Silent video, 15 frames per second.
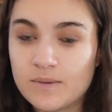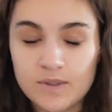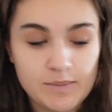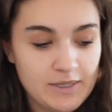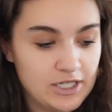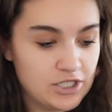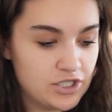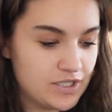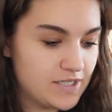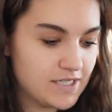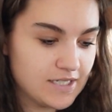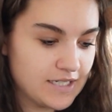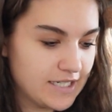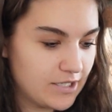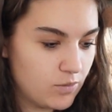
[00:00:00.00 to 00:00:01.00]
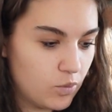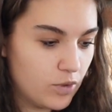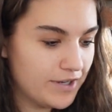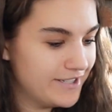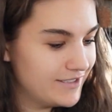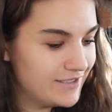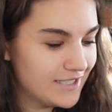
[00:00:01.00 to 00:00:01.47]
would be just like
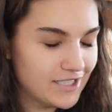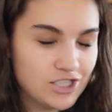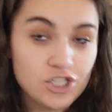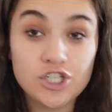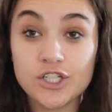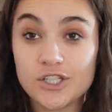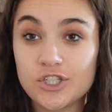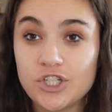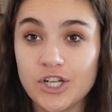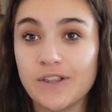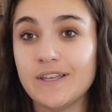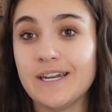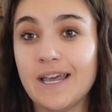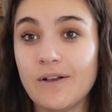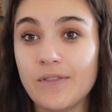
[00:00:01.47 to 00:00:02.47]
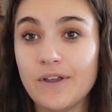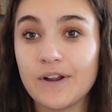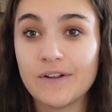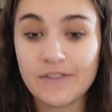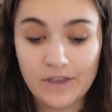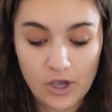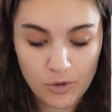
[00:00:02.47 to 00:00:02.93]
wood that's just chilling out there
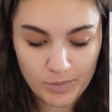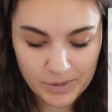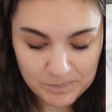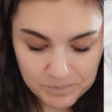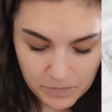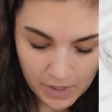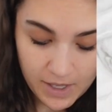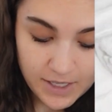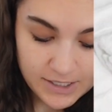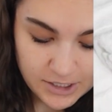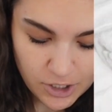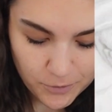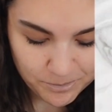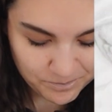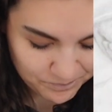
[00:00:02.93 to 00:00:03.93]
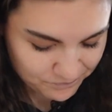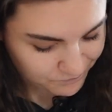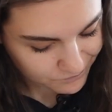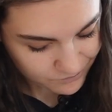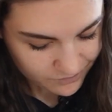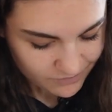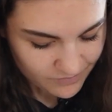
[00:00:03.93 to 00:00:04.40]
in the open. So
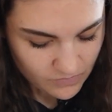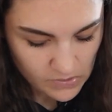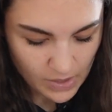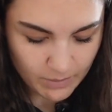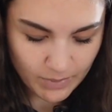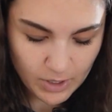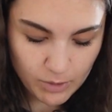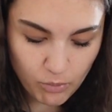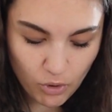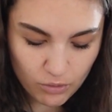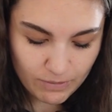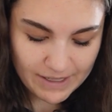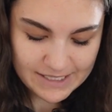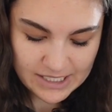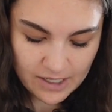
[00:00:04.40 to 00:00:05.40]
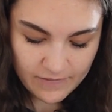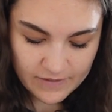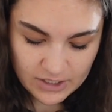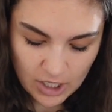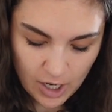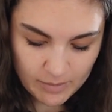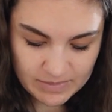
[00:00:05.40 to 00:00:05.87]
I'm going to pour resin on the
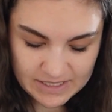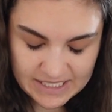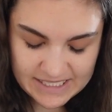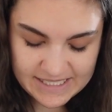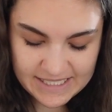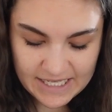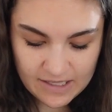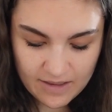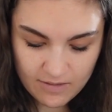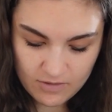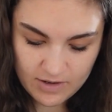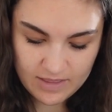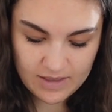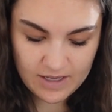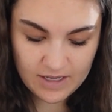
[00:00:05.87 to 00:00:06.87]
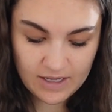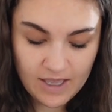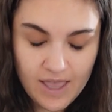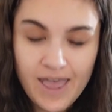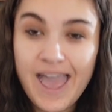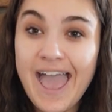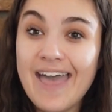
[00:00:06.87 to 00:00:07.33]
top to seal everything,
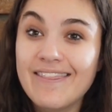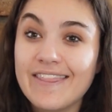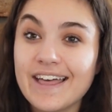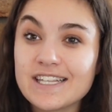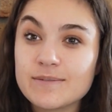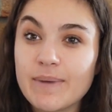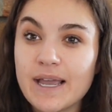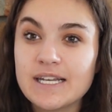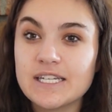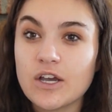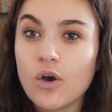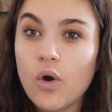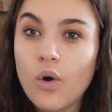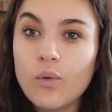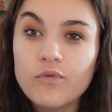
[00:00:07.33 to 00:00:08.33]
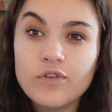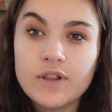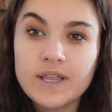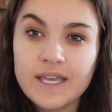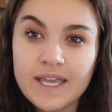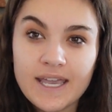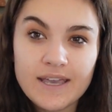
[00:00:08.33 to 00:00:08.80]
and that's my idea.
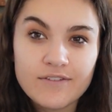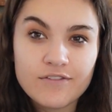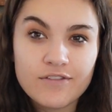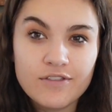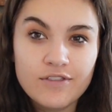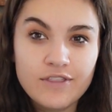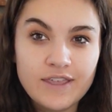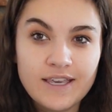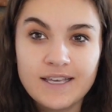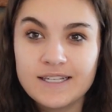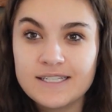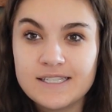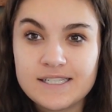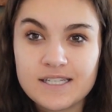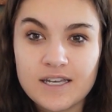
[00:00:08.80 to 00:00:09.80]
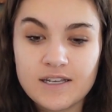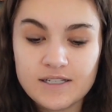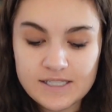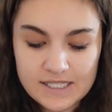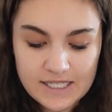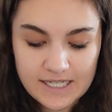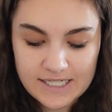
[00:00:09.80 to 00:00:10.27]
Hopefully if these
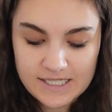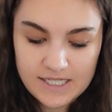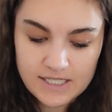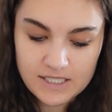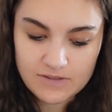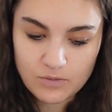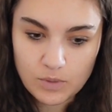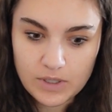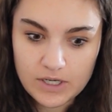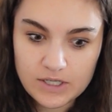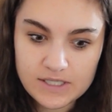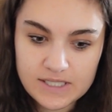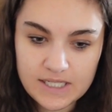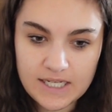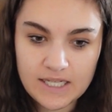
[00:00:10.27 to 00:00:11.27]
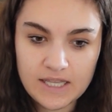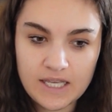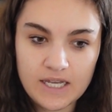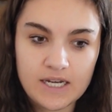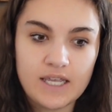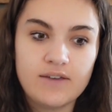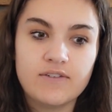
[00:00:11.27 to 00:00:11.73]
slices of wood are slightly
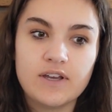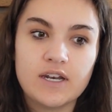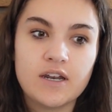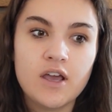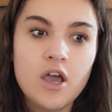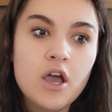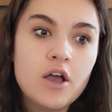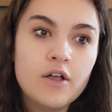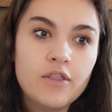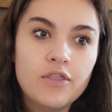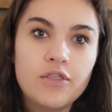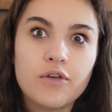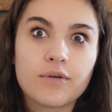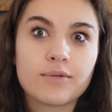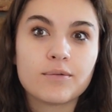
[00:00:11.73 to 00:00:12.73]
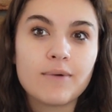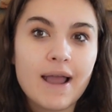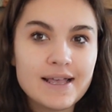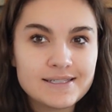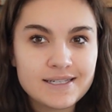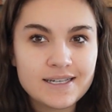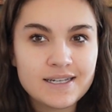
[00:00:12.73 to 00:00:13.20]
uneven, the
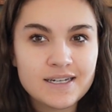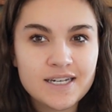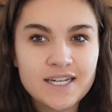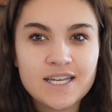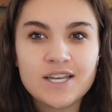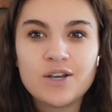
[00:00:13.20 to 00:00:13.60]
resin